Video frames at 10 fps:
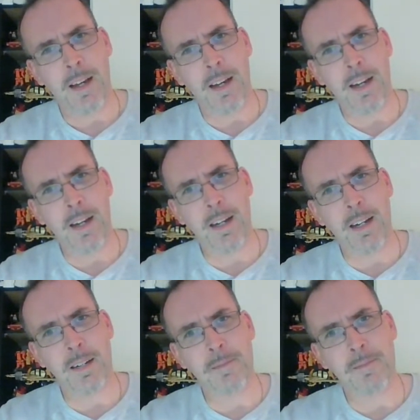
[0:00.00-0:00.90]

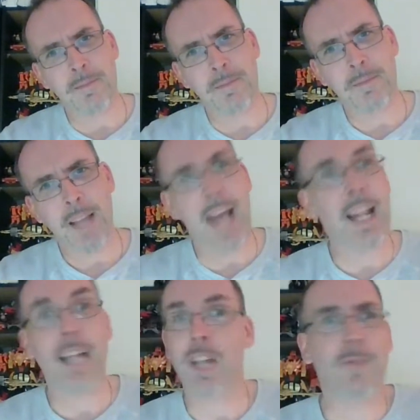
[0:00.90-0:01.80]
And
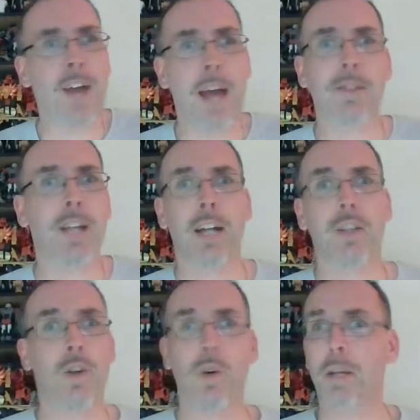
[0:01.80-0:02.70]
it's same for Amazon.
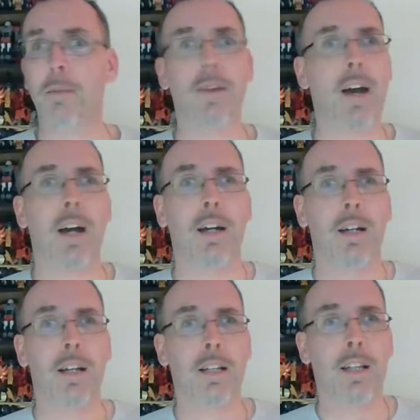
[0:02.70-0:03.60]
Don't get me wrong.
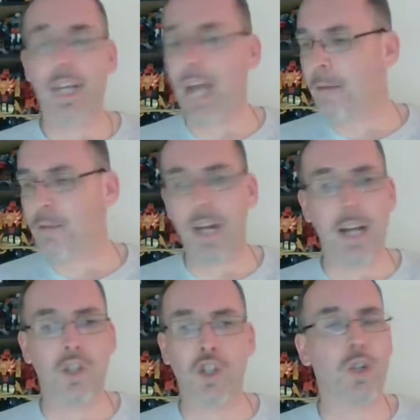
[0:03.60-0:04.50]
Like,
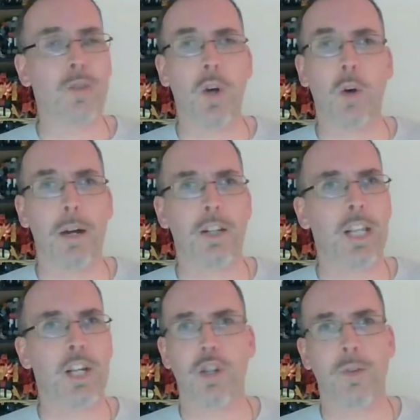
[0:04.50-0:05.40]
Amazon should have known better.
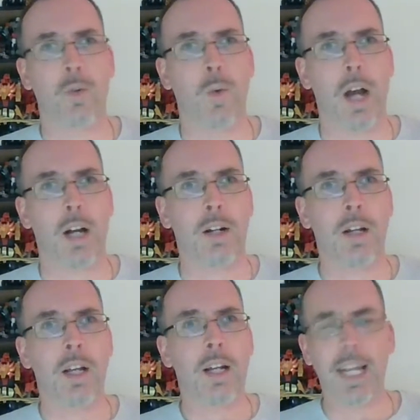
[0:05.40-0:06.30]
They should have inquired.
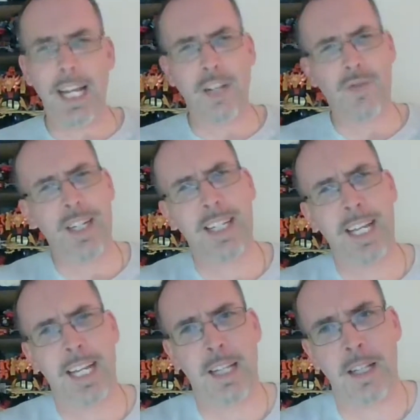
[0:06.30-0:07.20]
Like, it's
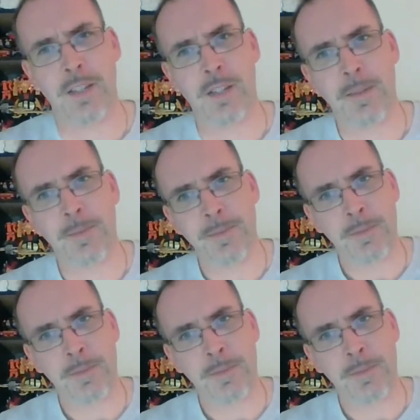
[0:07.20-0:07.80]
ridiculous.